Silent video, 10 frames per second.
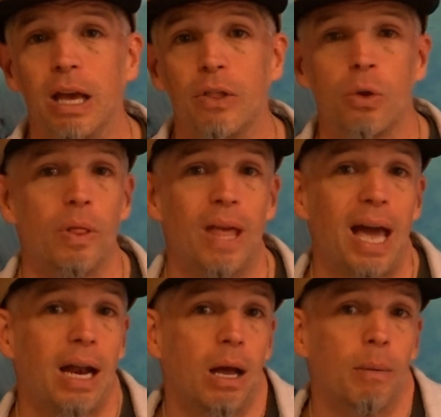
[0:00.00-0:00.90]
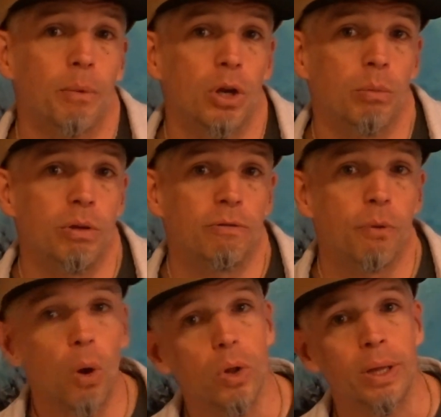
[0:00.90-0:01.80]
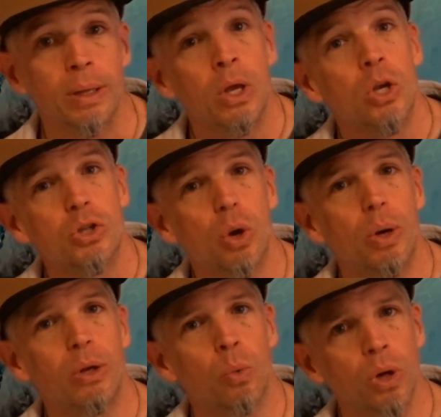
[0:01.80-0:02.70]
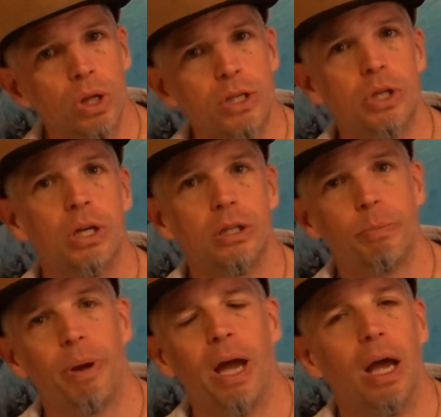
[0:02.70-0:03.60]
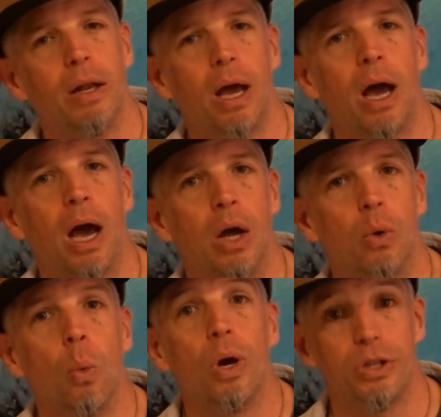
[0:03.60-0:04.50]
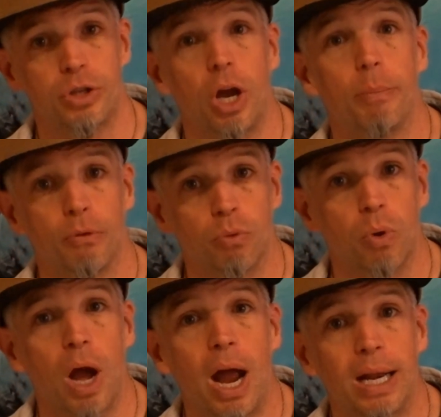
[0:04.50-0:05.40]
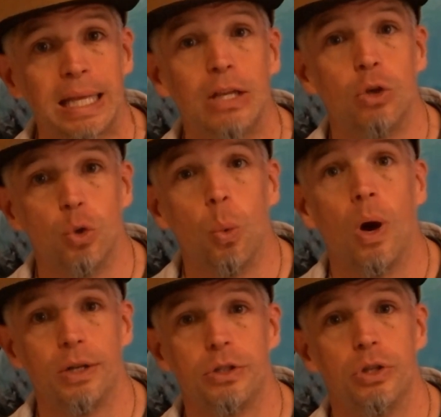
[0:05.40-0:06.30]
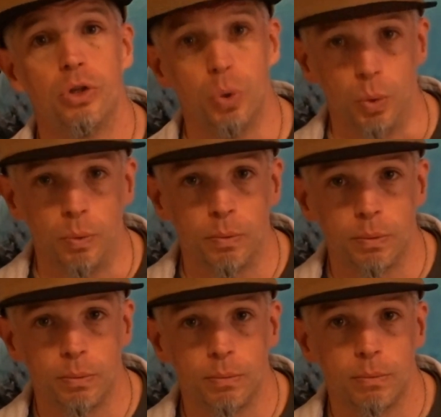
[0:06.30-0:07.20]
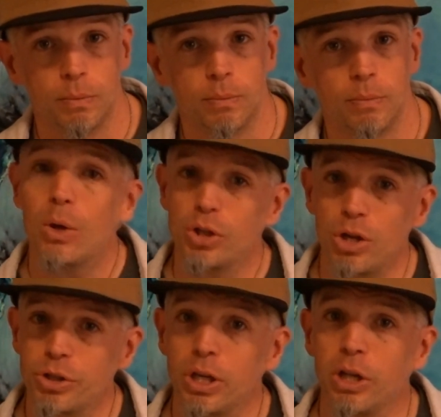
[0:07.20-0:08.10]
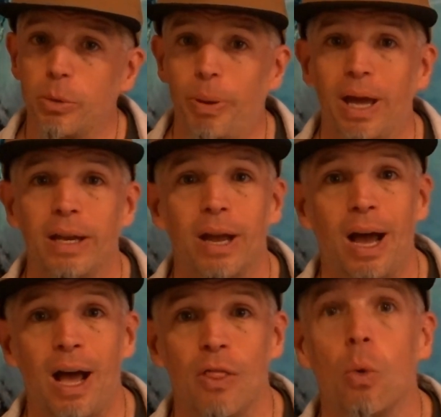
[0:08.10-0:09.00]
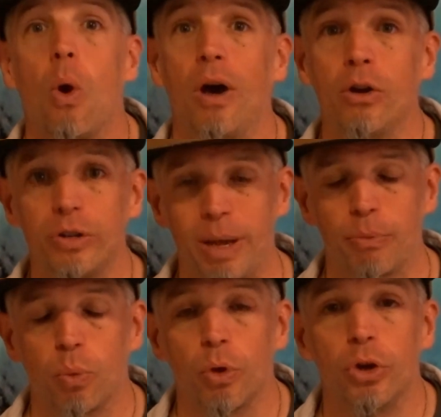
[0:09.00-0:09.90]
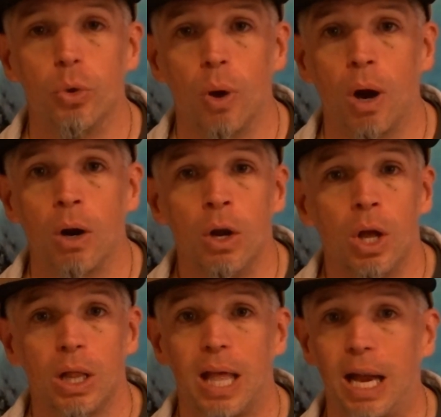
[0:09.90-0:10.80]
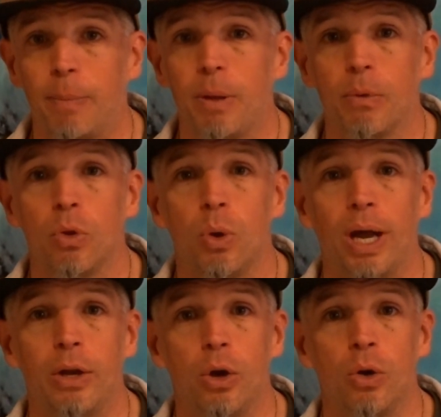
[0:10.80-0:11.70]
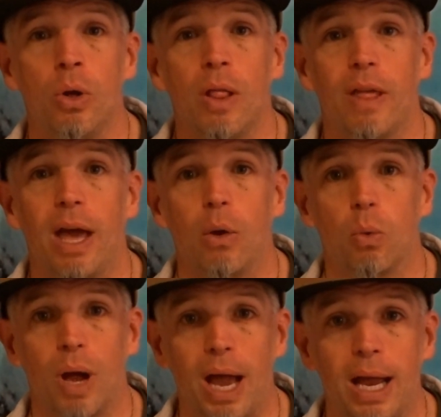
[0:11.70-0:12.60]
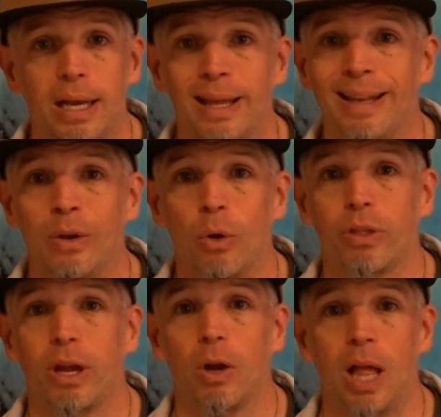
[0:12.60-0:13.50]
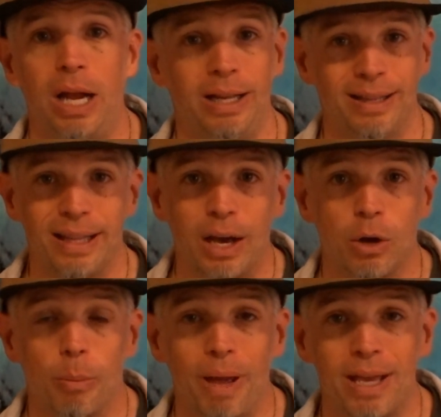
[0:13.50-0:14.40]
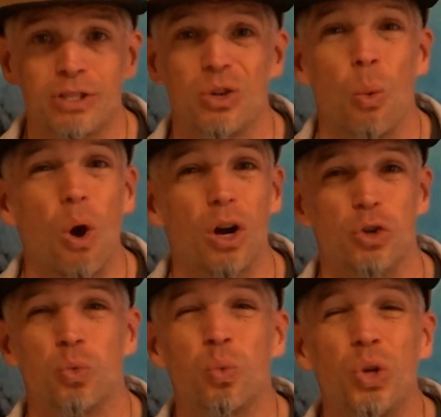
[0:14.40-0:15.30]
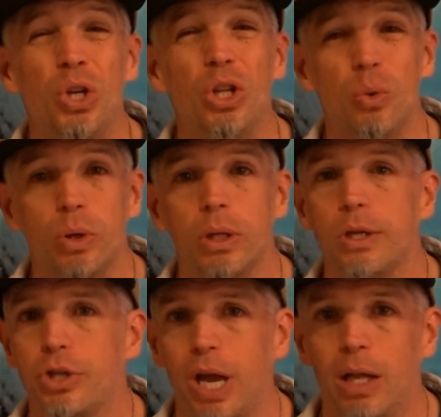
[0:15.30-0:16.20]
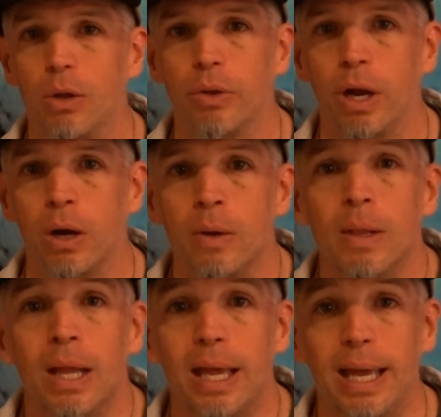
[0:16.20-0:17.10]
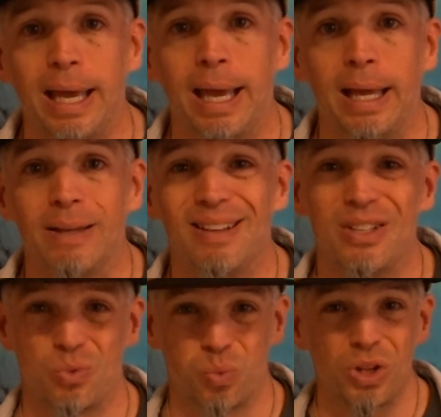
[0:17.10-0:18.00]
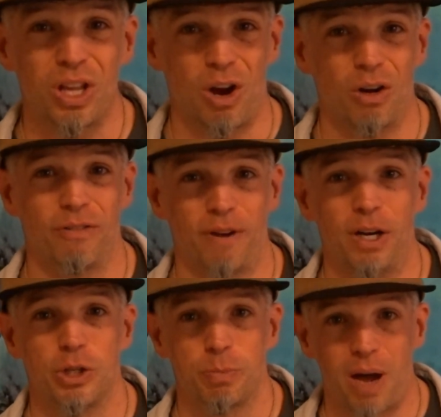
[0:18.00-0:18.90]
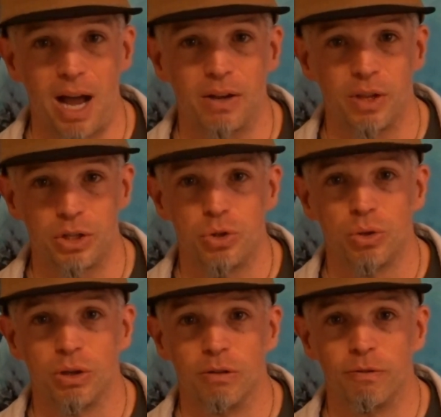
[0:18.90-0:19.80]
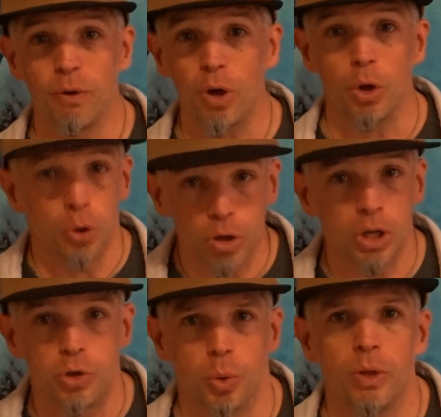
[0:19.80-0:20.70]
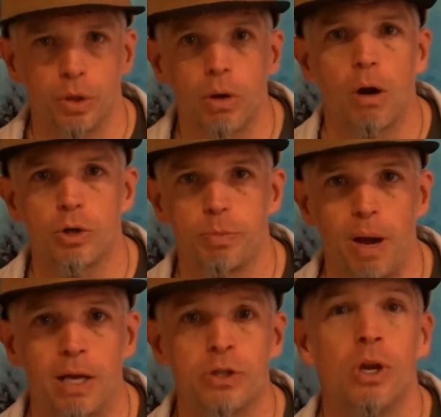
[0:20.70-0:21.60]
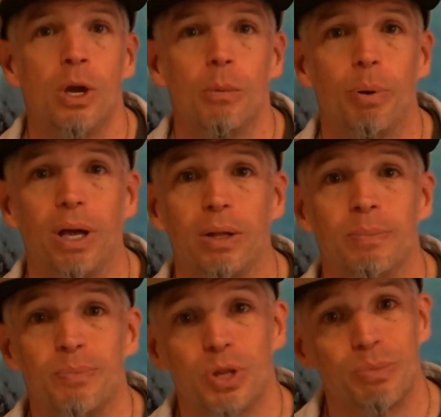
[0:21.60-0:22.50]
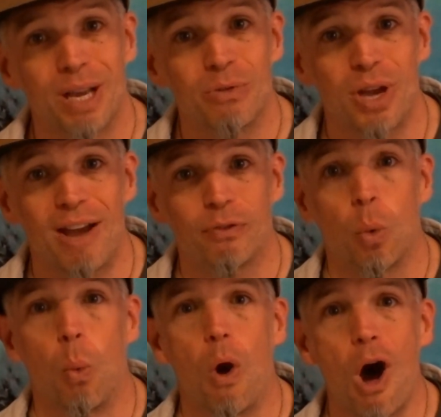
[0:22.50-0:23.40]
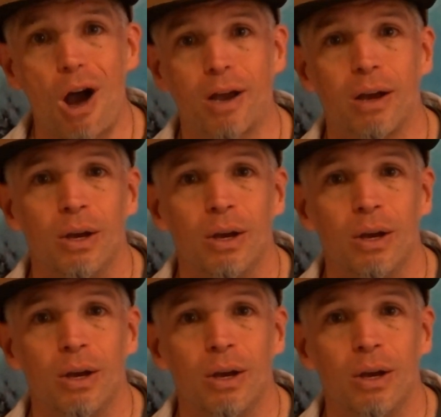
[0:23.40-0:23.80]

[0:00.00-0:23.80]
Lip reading: other than that, I'm going to be foiling. So it really is going to depend on what type of riding you want to do. It's also going to depend on the water depth where you are. A lot of people who I know that ride in North Carolina in the Outer Banks, the water's really, really shallow there. And it's really hard to find a spot that you can foil. You can do it, there are spots, but sometimes you have to walk